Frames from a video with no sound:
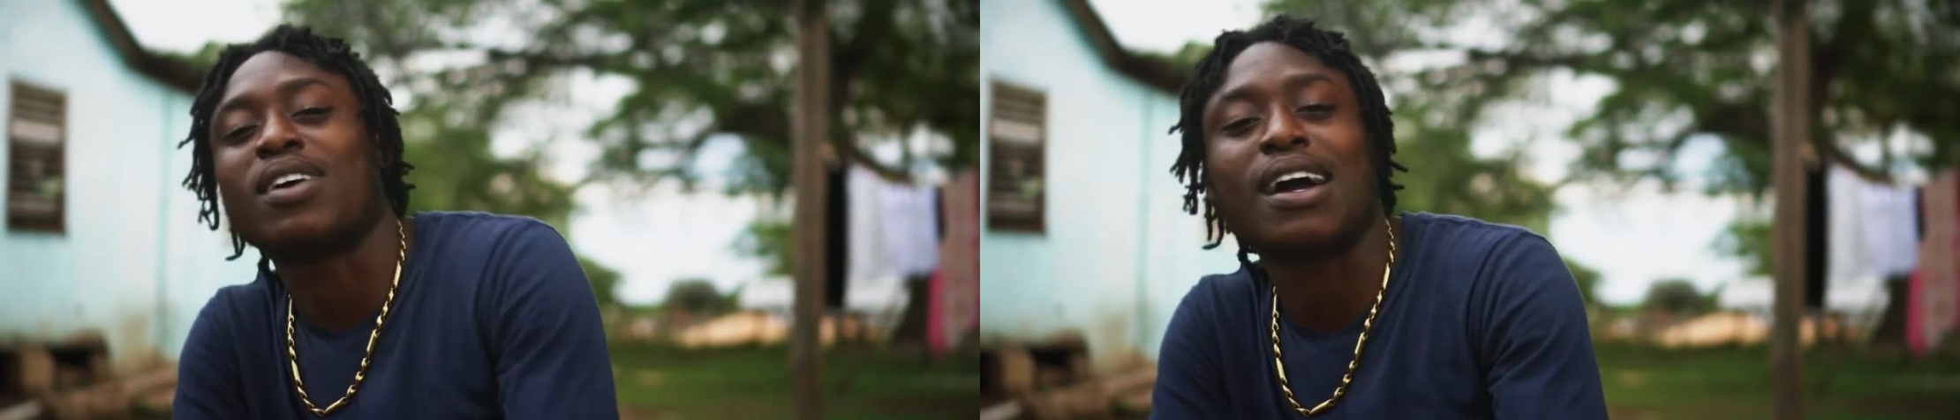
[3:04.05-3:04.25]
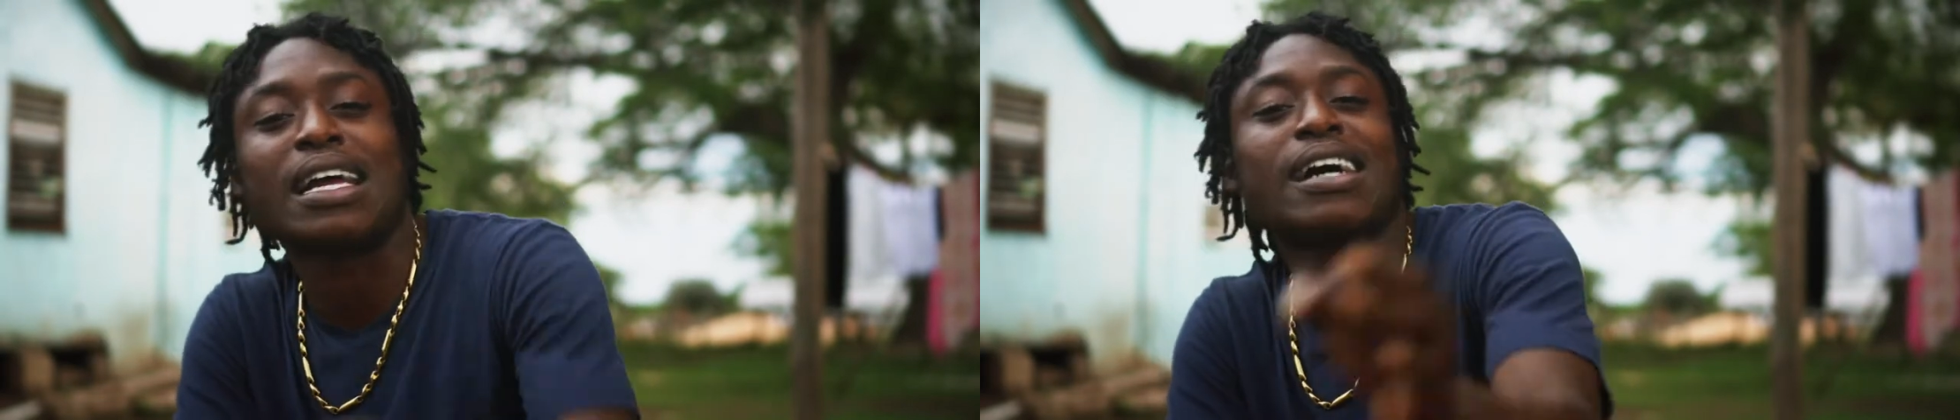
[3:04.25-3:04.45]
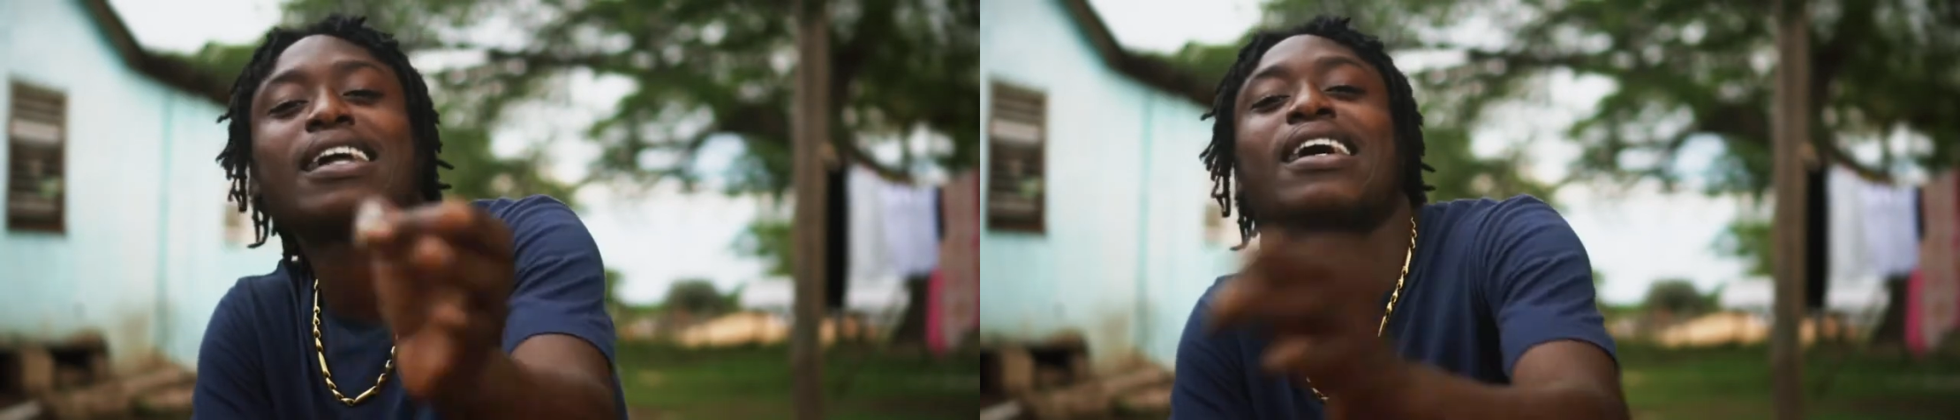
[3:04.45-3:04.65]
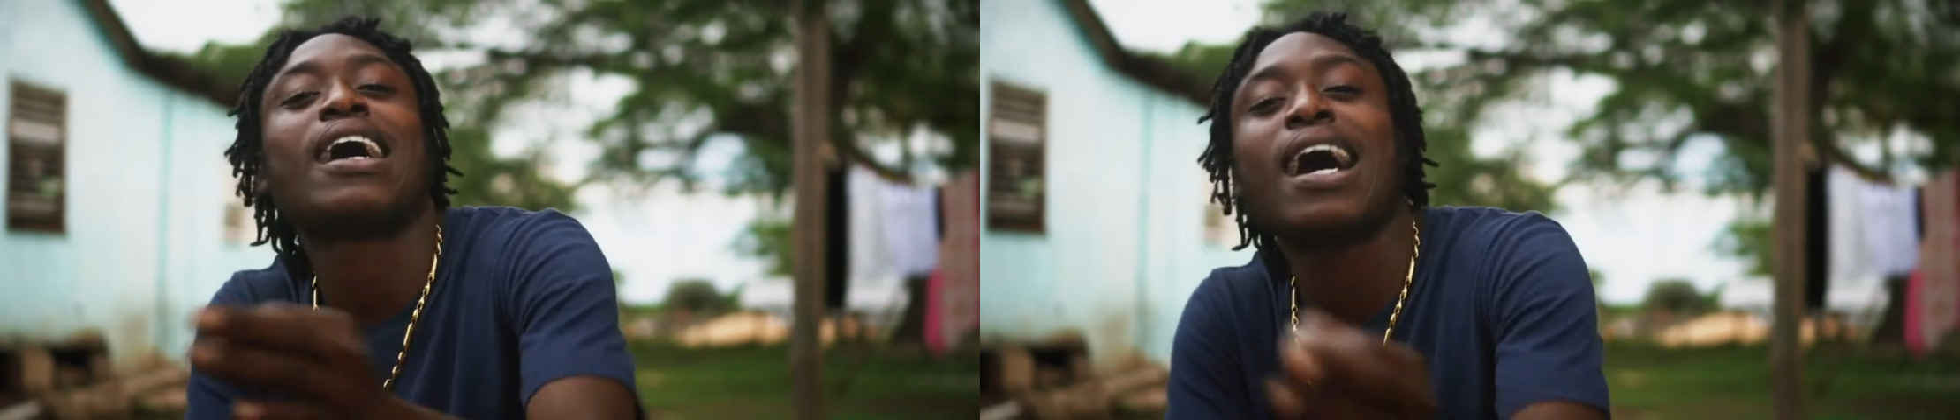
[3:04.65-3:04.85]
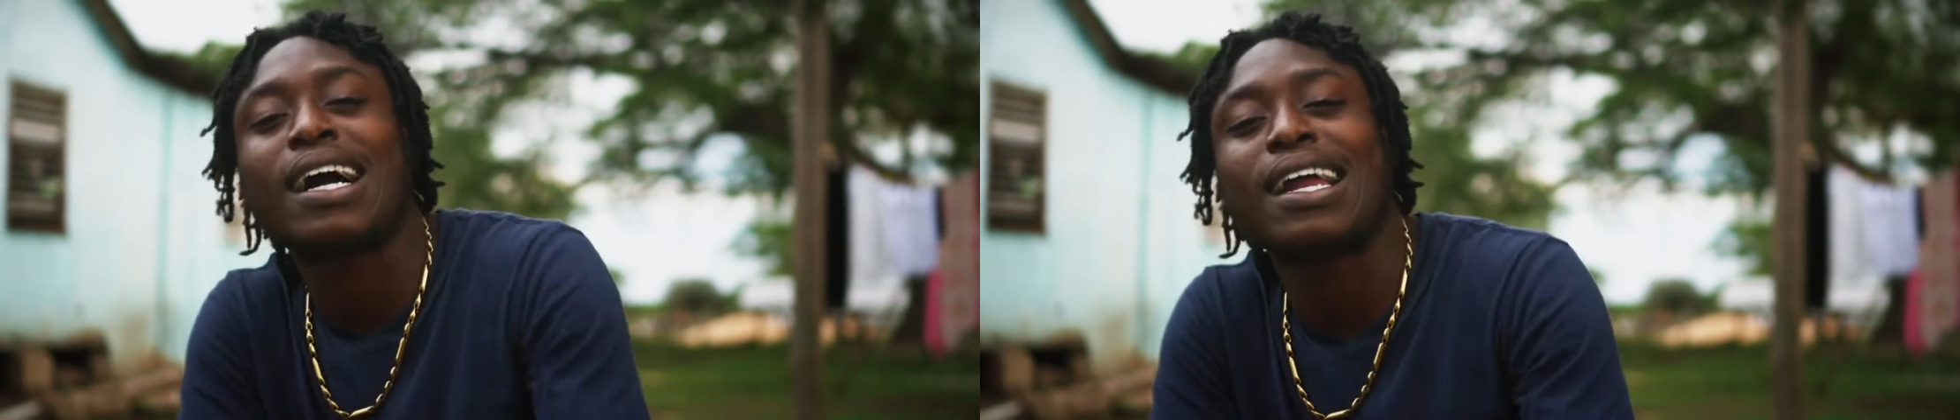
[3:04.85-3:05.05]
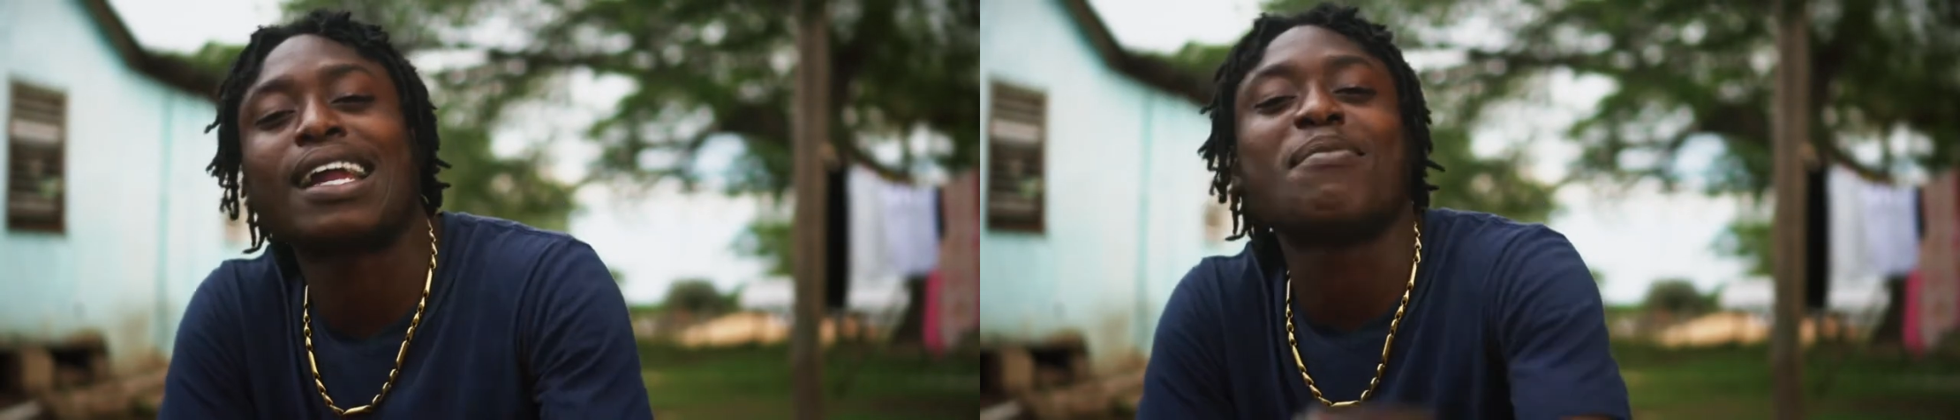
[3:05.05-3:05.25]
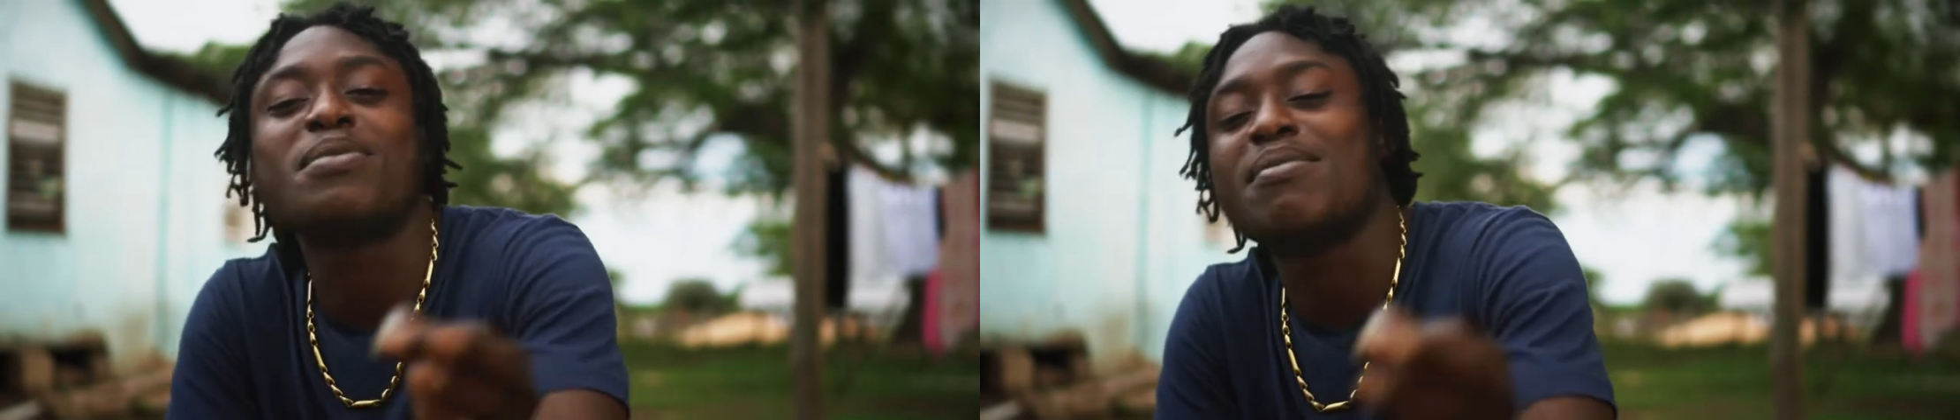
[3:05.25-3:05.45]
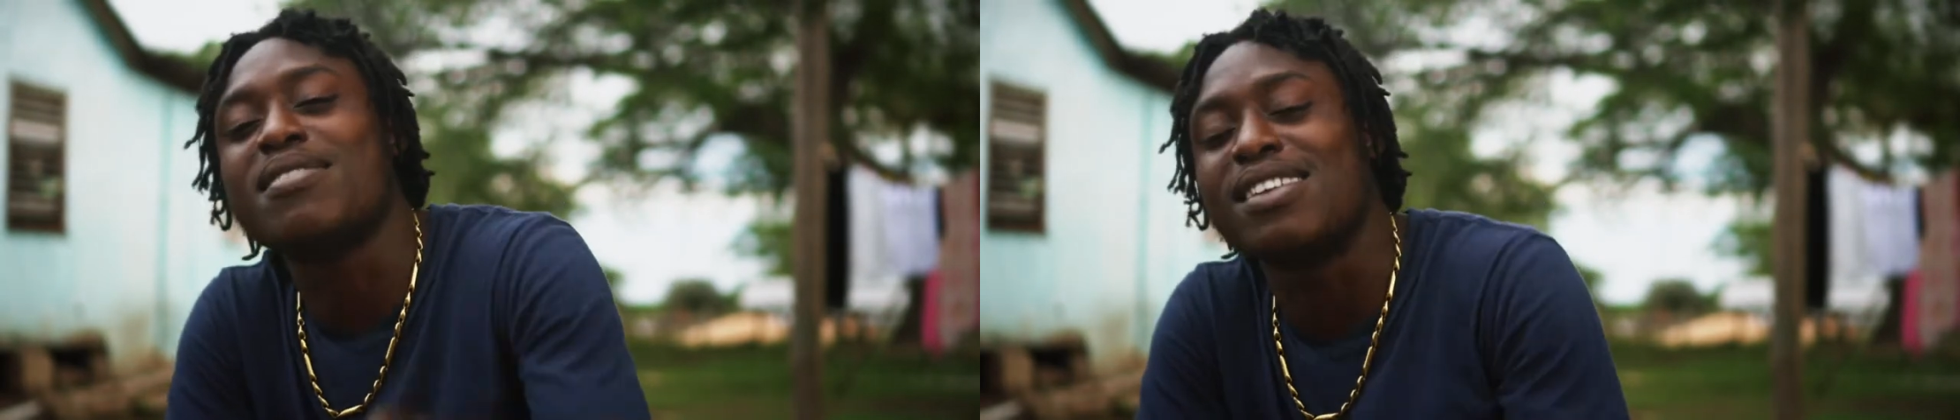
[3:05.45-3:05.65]
Because all the kind of
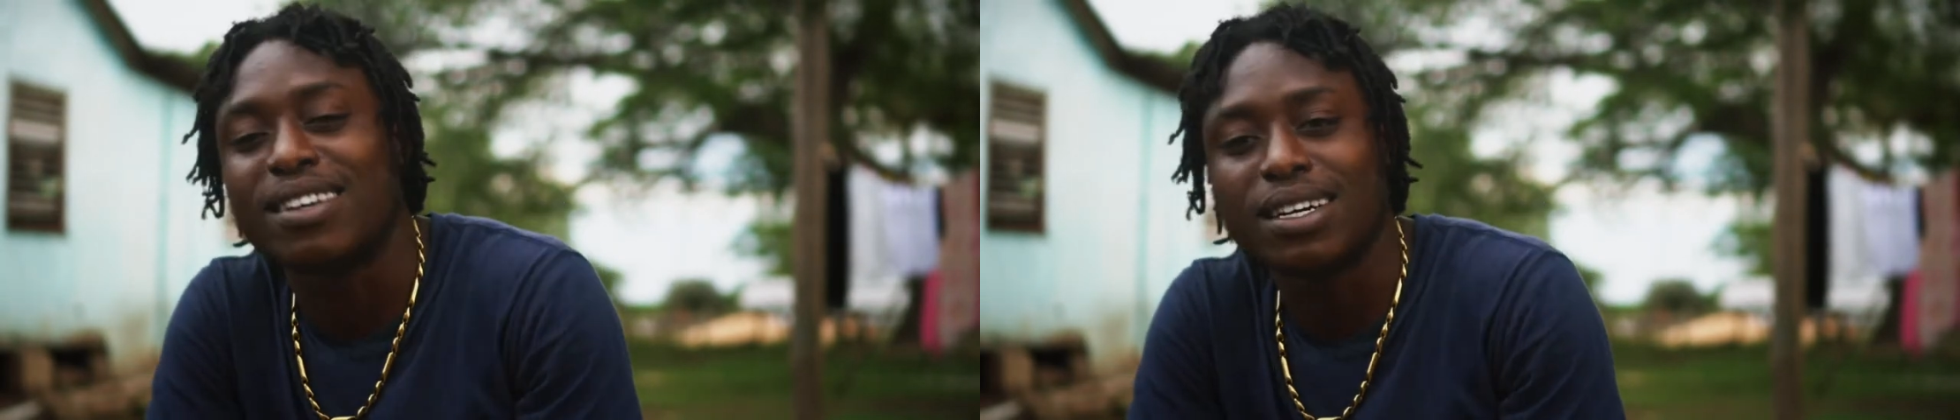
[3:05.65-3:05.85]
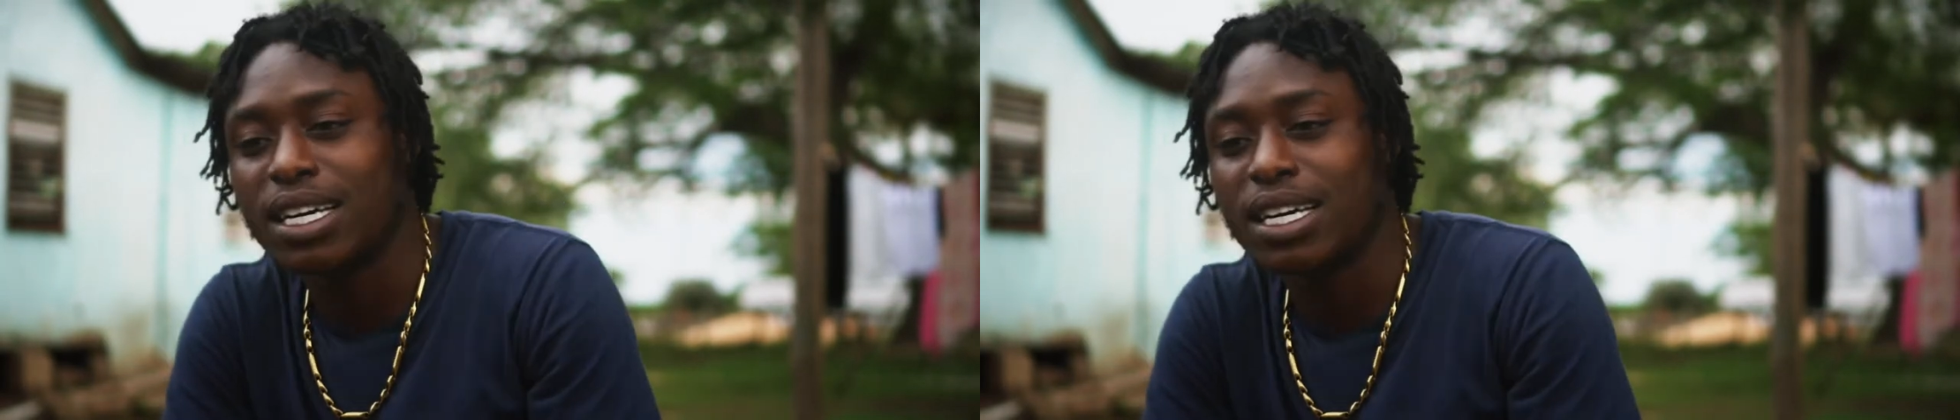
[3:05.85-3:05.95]
baby, you know.